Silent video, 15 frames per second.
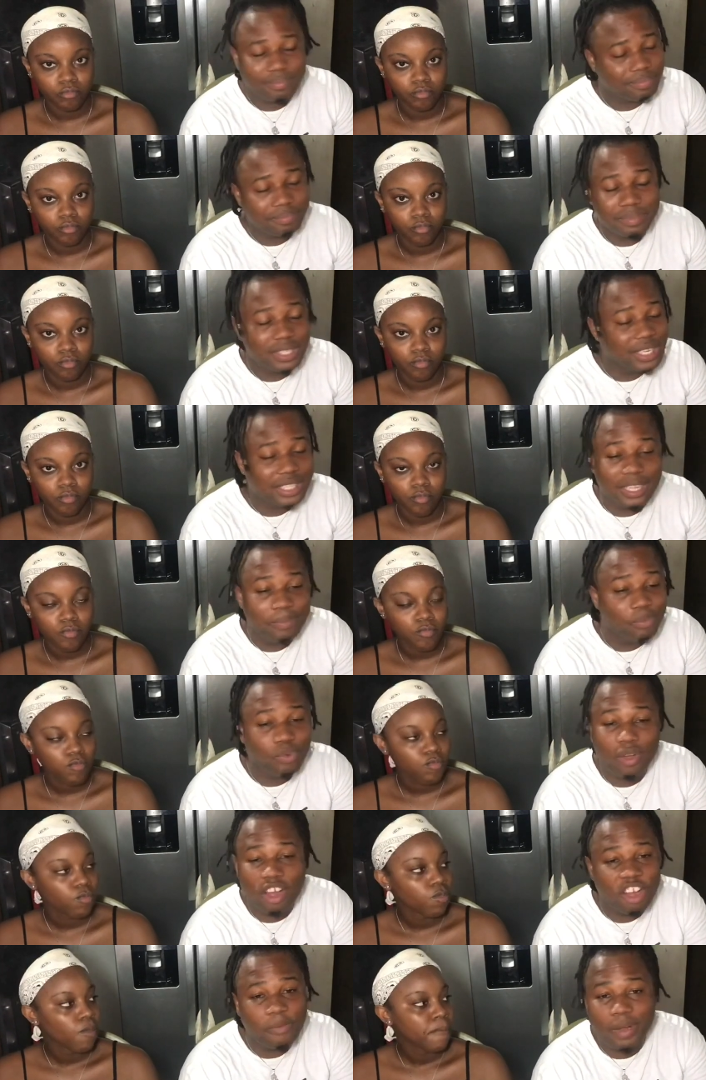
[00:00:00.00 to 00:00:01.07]
Speaker 1: me not think me
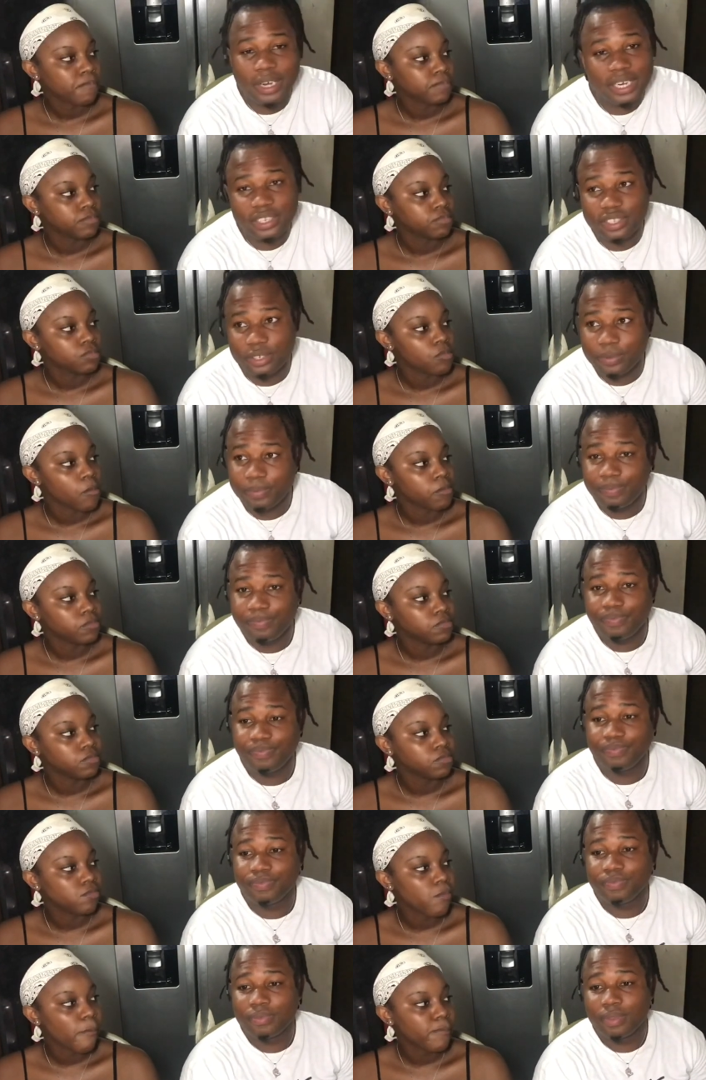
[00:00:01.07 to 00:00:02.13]
want go back there, so.
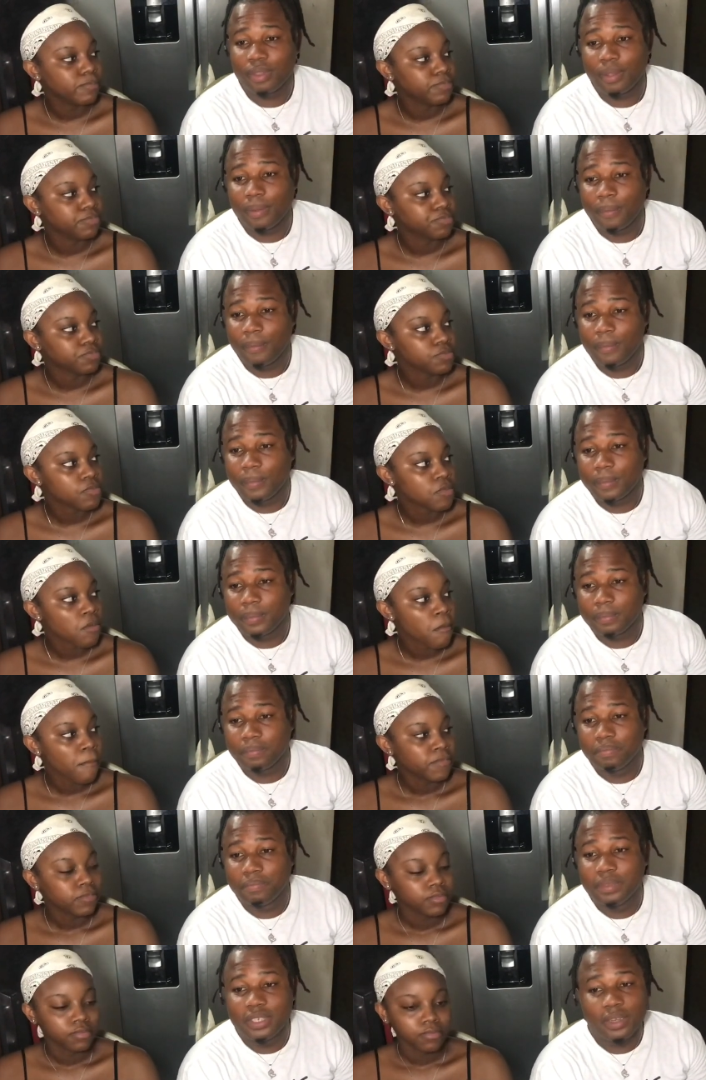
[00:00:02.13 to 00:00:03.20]

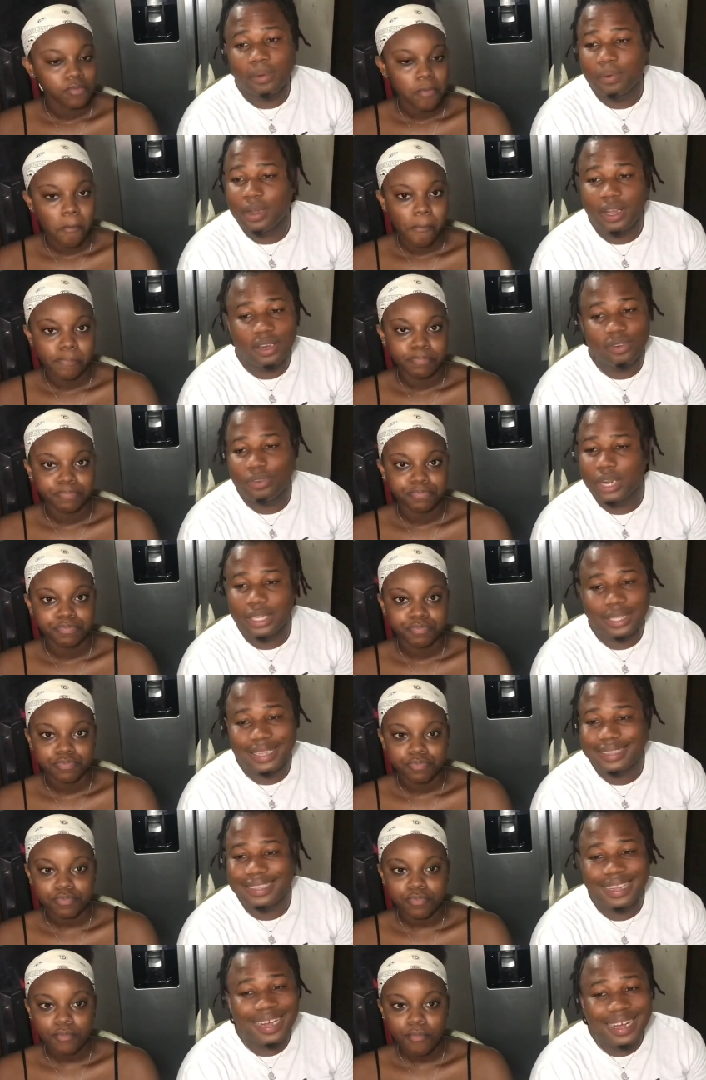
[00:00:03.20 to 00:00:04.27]
Me not want do that
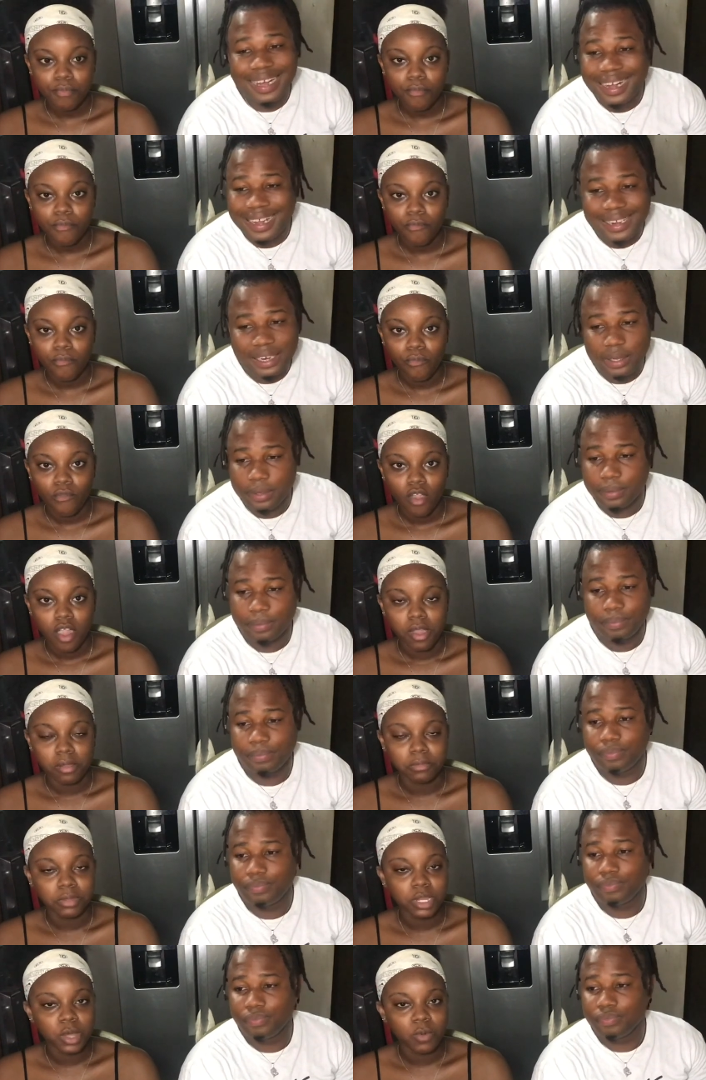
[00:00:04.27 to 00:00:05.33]
at all.
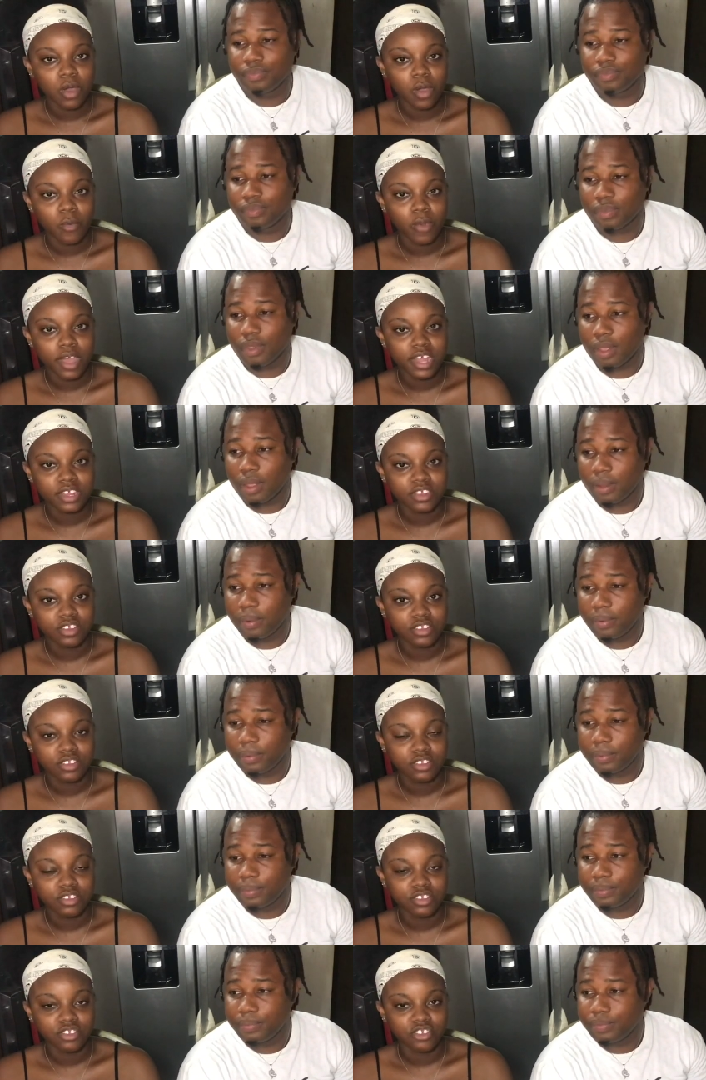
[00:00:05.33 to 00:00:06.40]
Speaker 2: Me not want white
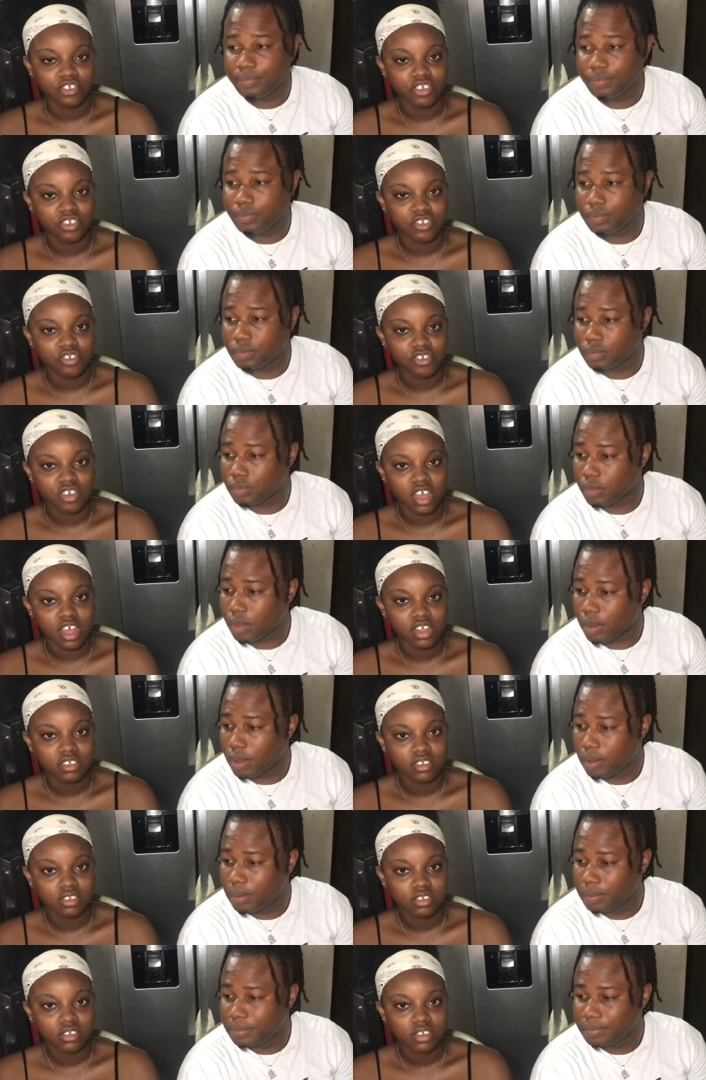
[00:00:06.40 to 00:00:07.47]
jean
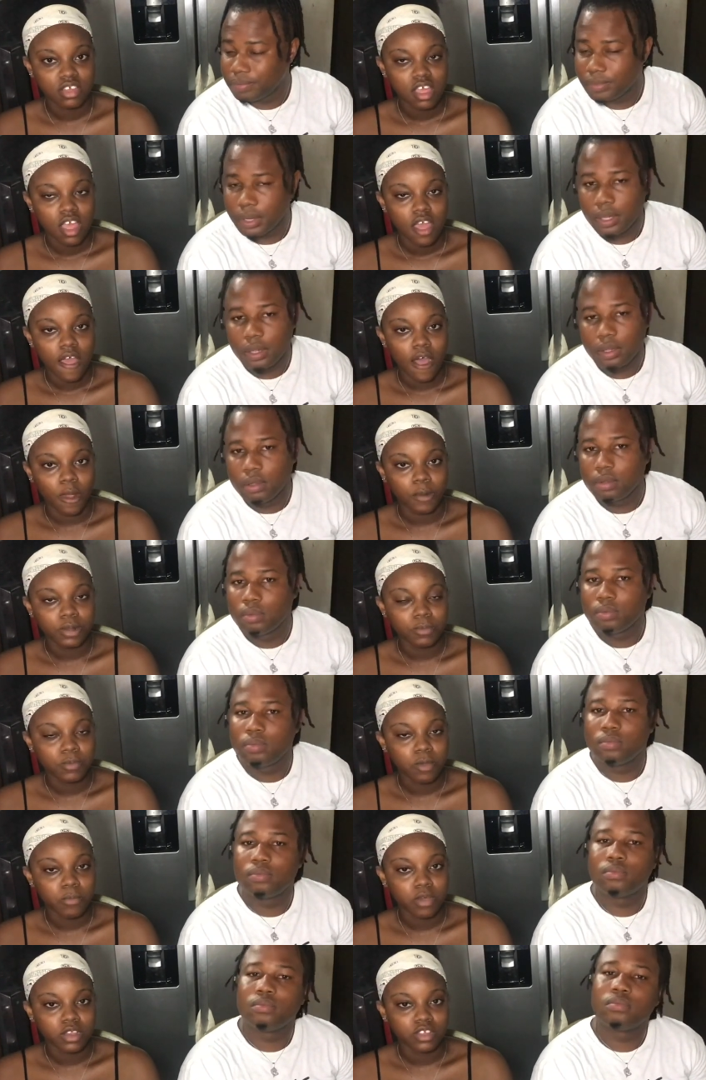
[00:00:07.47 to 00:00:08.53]
shorts. How when you
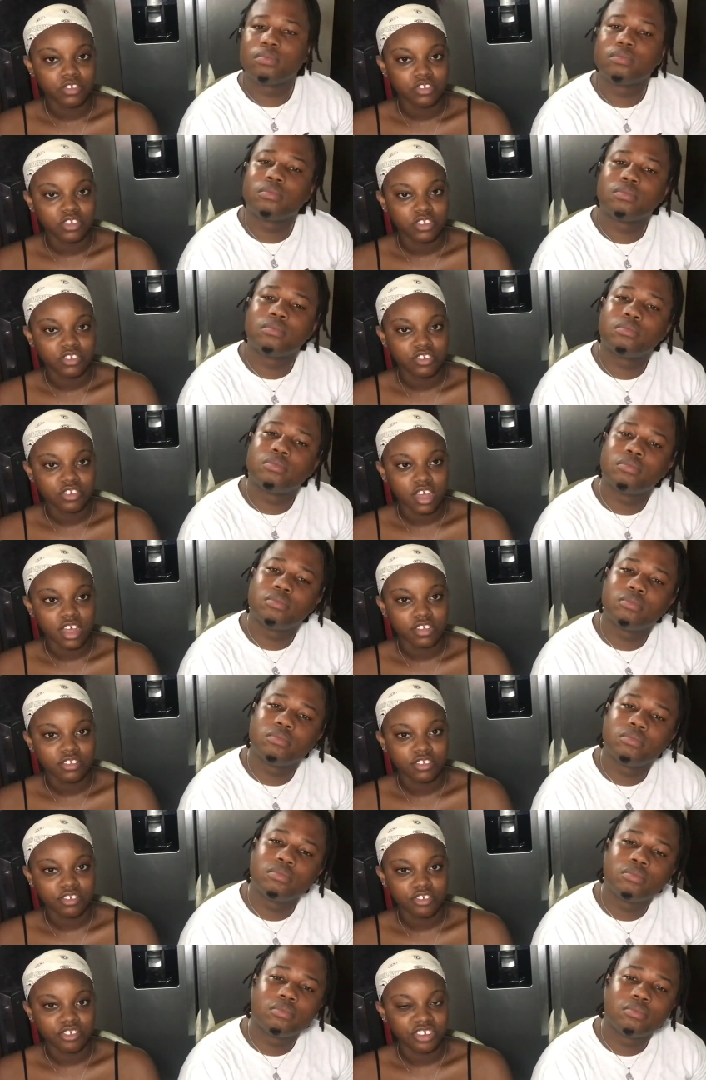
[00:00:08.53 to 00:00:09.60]
come back the jean
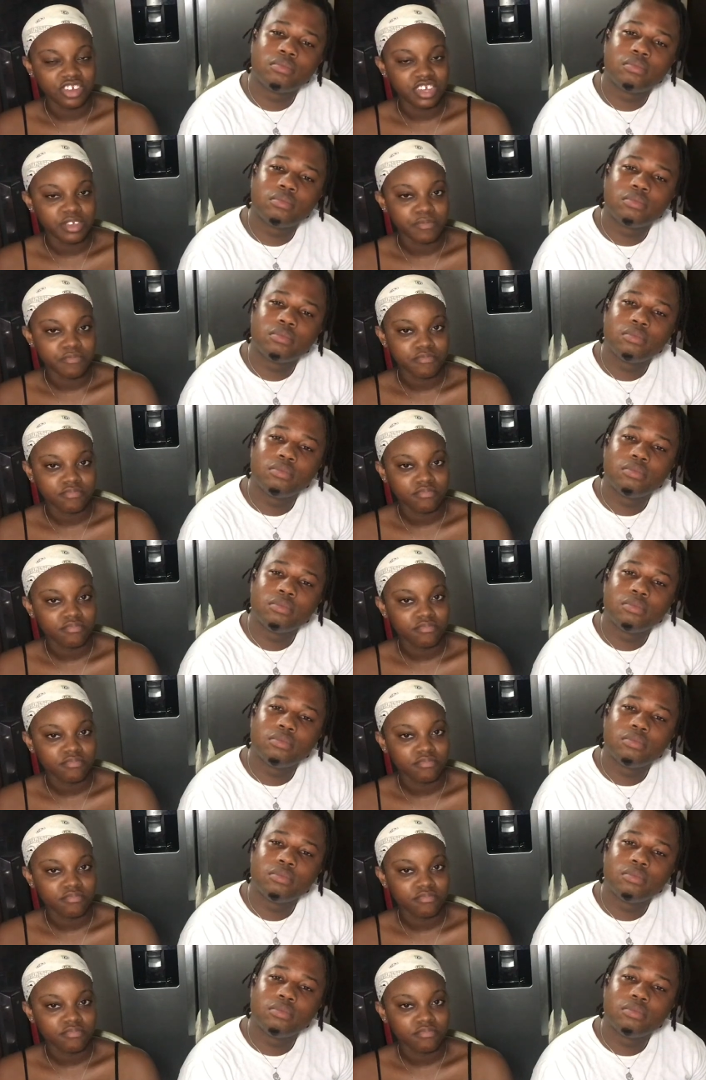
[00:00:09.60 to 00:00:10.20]
shorts, cream.